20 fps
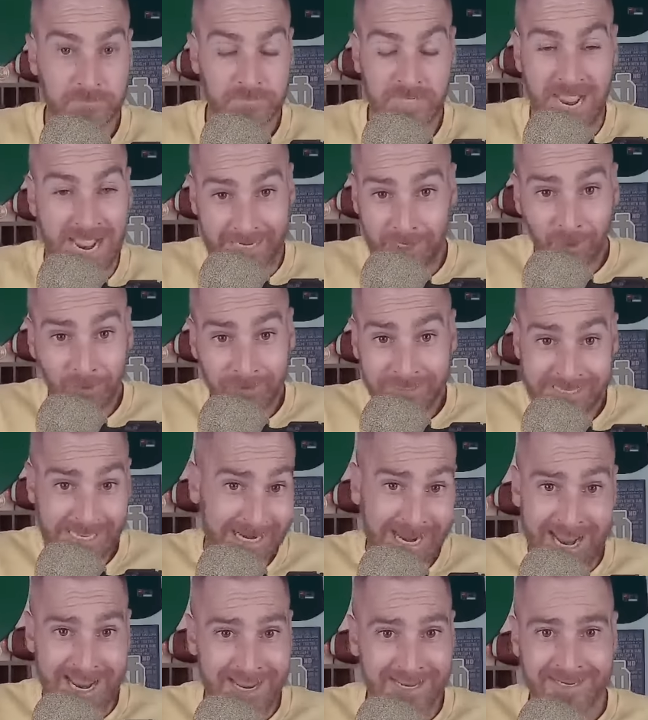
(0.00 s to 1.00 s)
I don't get
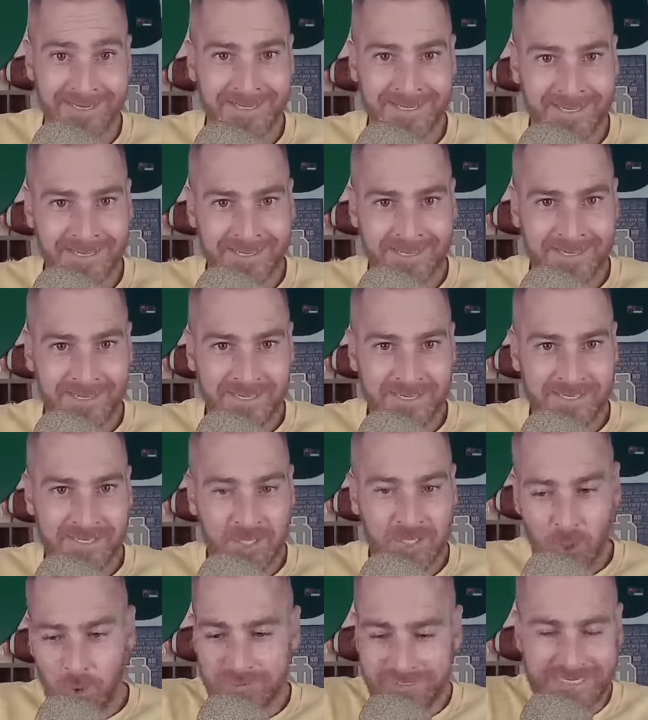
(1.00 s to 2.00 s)
it.
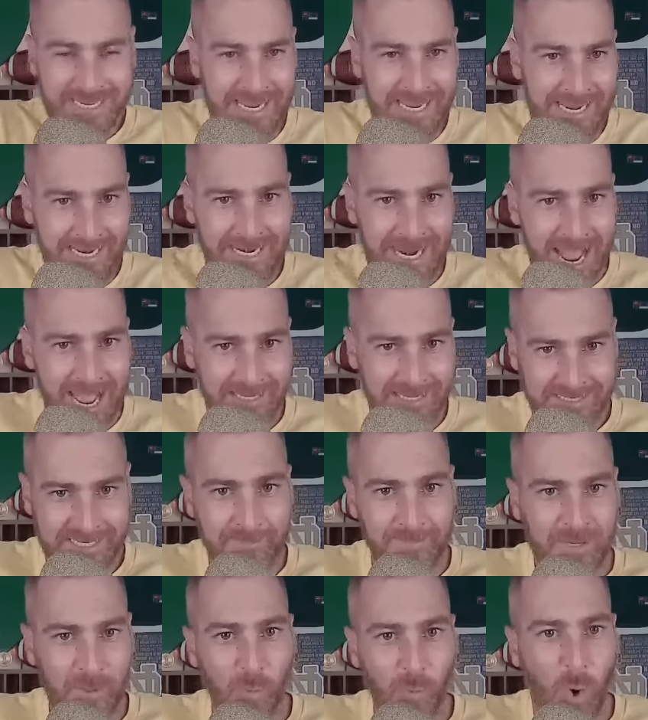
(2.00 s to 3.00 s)
You cannot
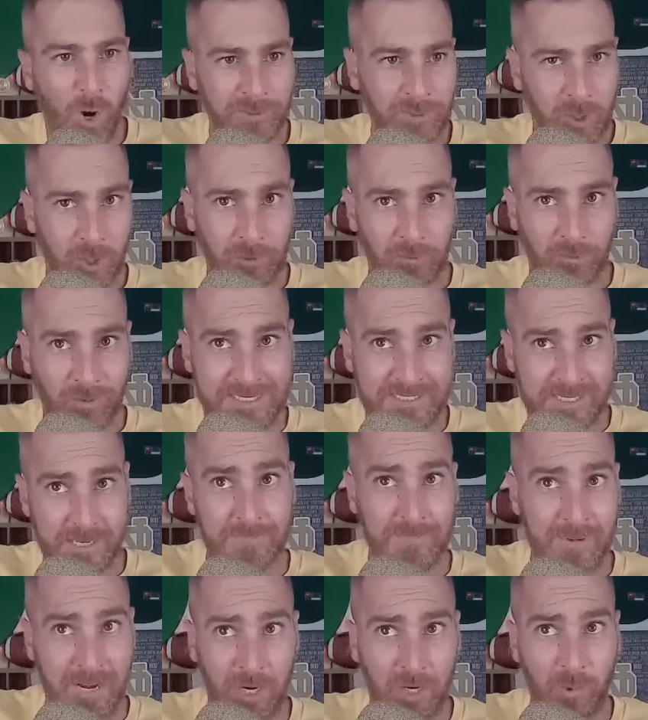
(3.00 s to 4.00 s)
give me one good
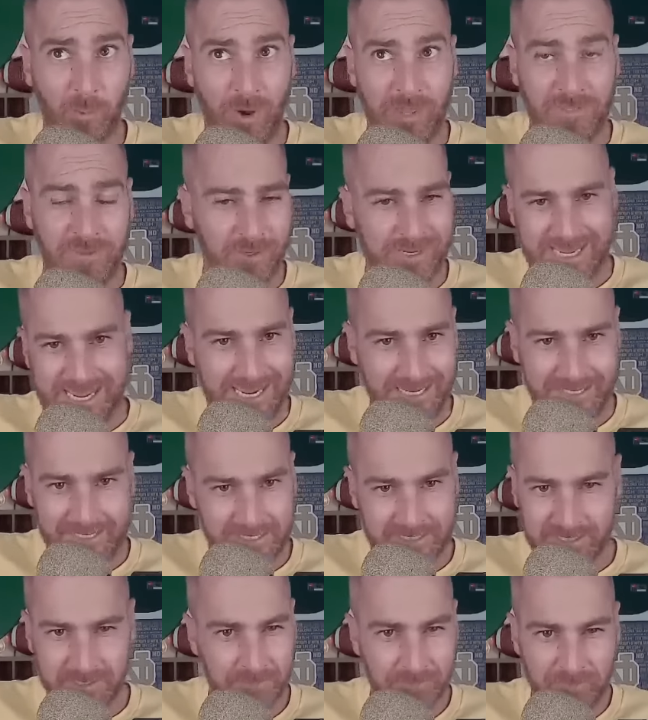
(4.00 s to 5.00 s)
reason Merriweather can't
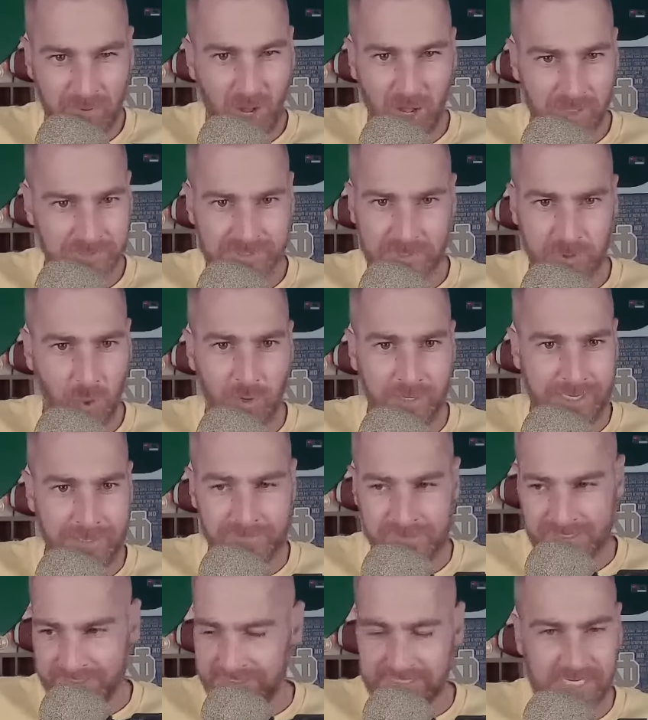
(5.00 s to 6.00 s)
get some balls thrown to
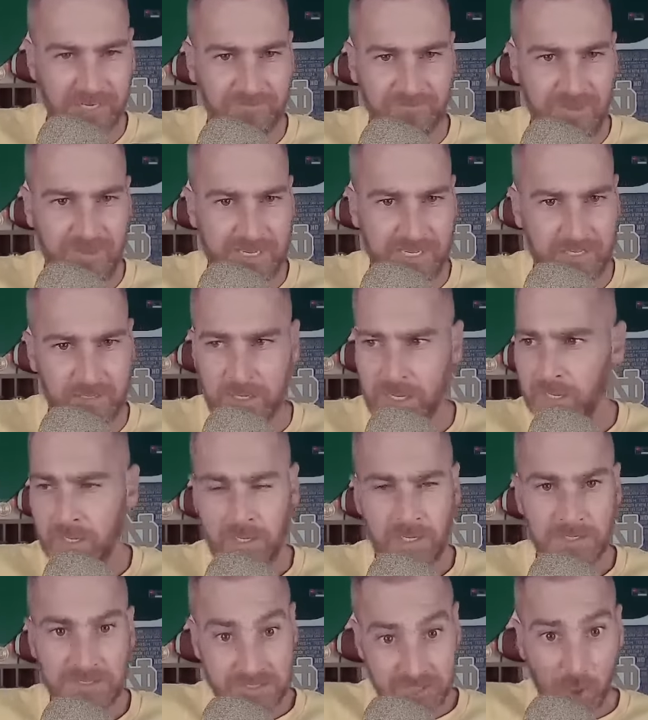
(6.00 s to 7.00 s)
him to see if he could
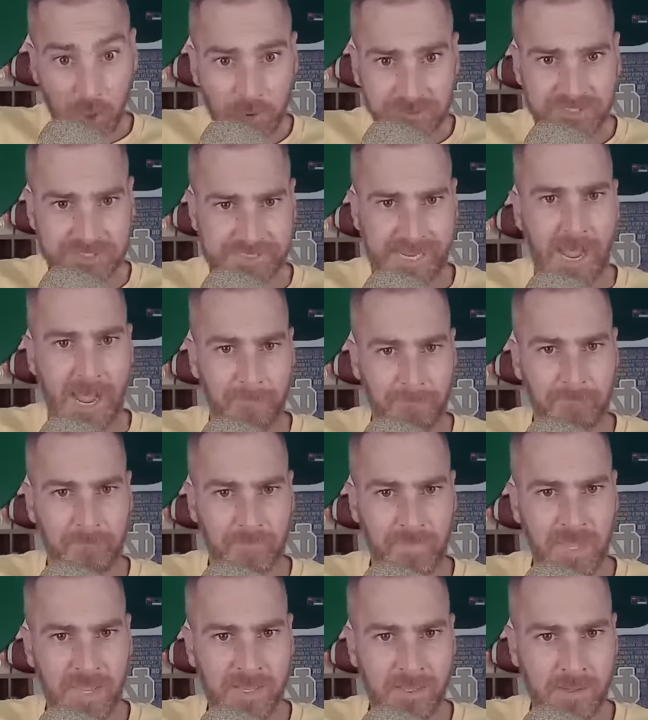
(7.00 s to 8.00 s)
do something.
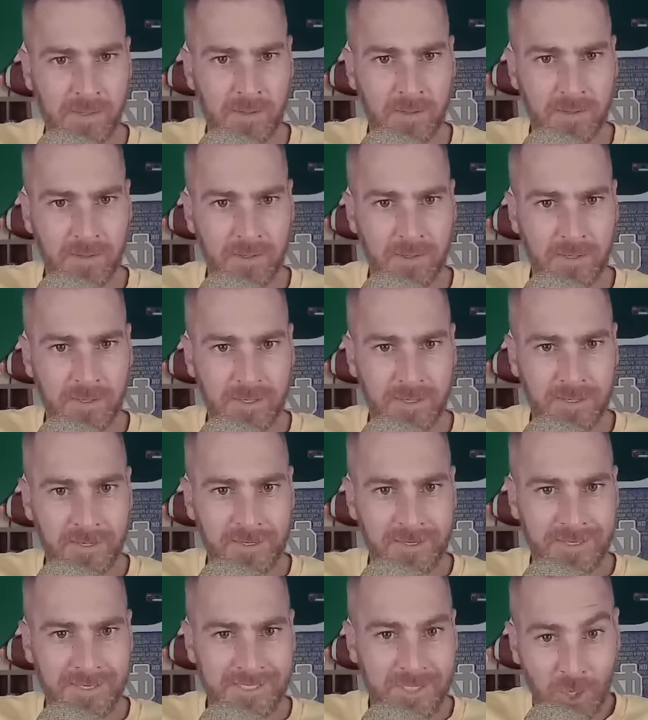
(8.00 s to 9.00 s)

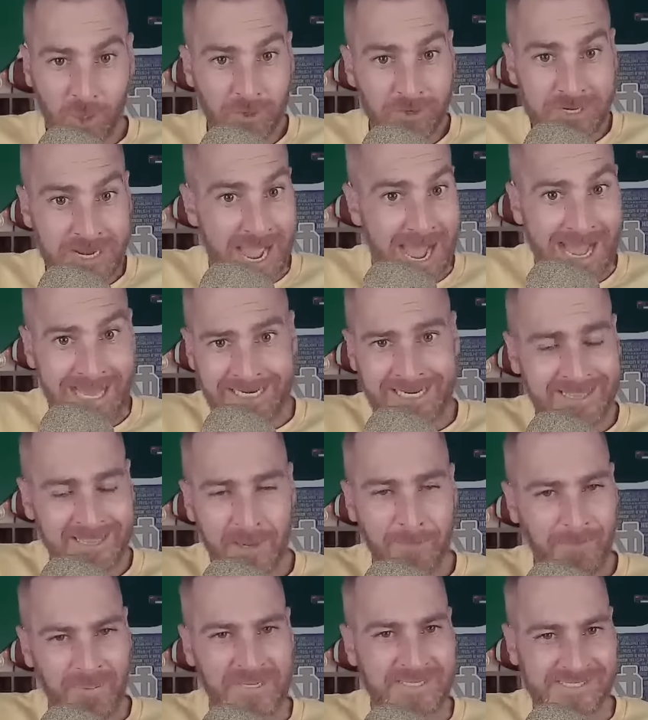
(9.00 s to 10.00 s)
You're not in
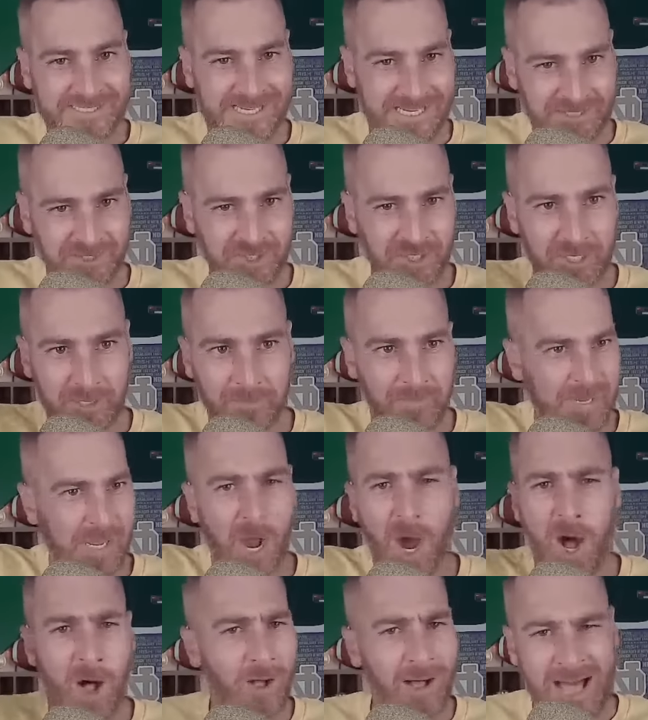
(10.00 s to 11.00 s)
the position to be
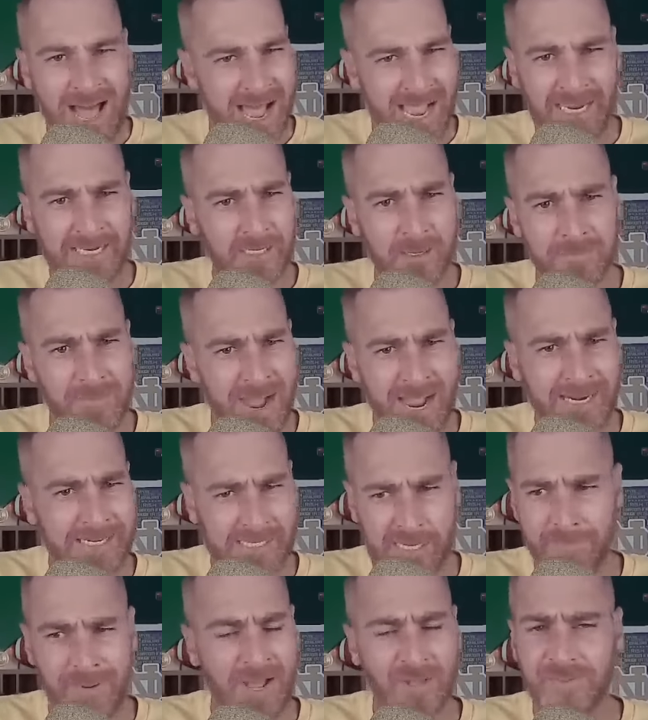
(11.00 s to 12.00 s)
all high and
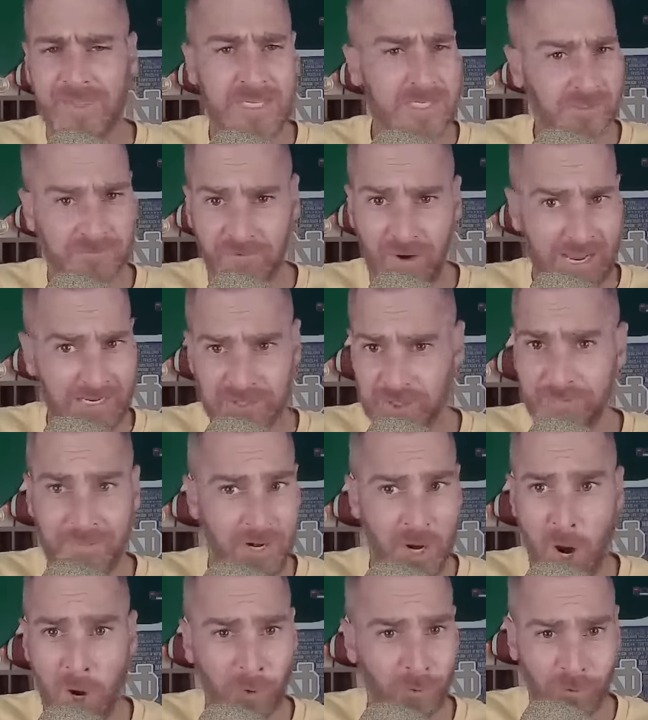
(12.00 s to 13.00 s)
mighty about these
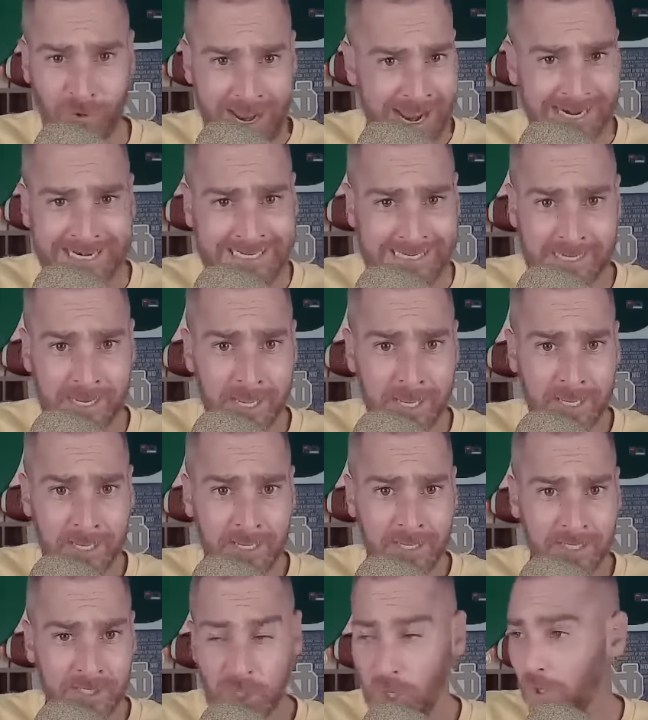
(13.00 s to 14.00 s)
freshmen aren't ready.
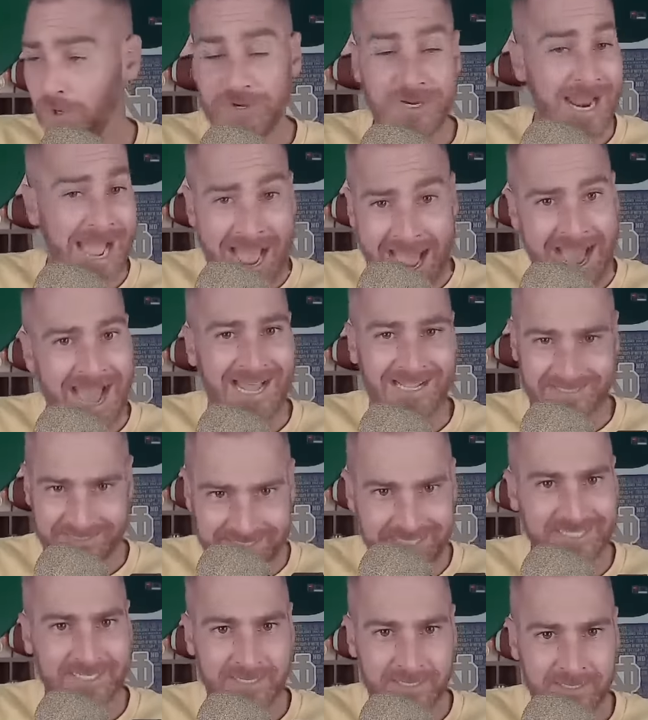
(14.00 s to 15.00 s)
You're
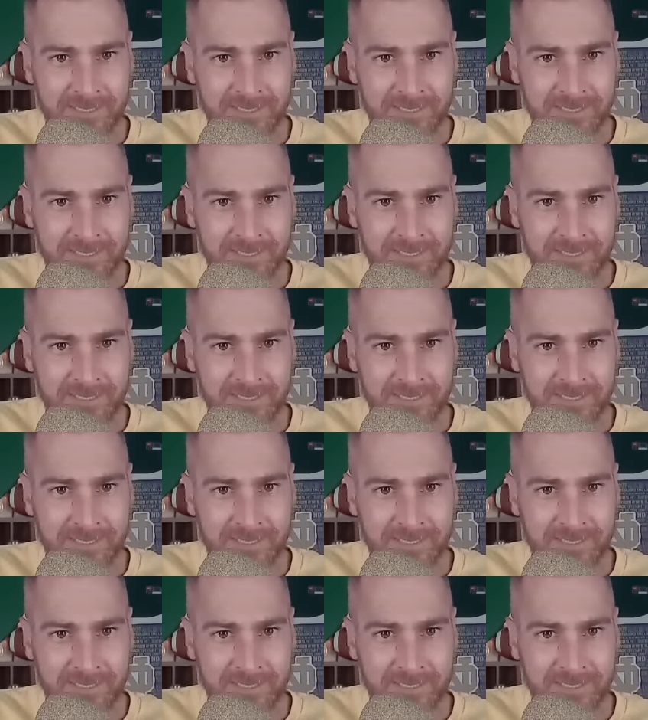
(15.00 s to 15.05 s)
not.